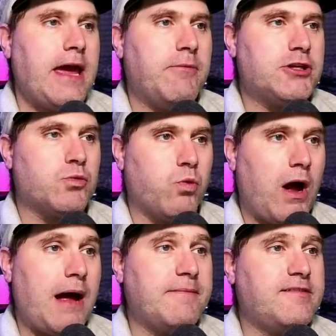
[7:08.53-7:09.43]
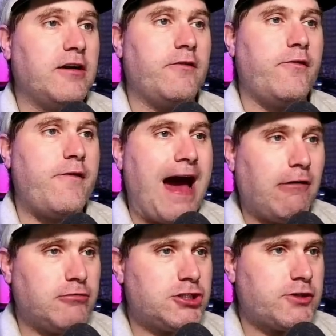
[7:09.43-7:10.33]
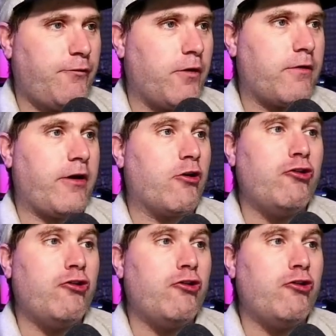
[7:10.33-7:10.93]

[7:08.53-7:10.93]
in which ROMs could vouch for their